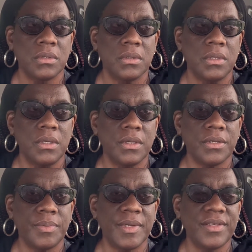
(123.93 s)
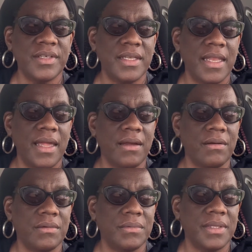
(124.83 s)
You know, especially now
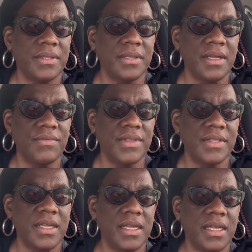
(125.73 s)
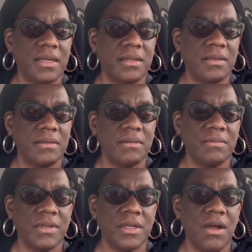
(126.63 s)
with everything and
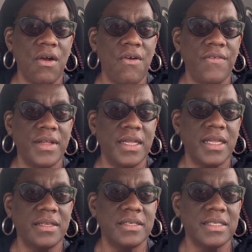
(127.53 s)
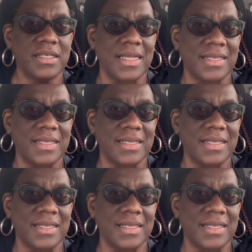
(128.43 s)
with COVID, she's got a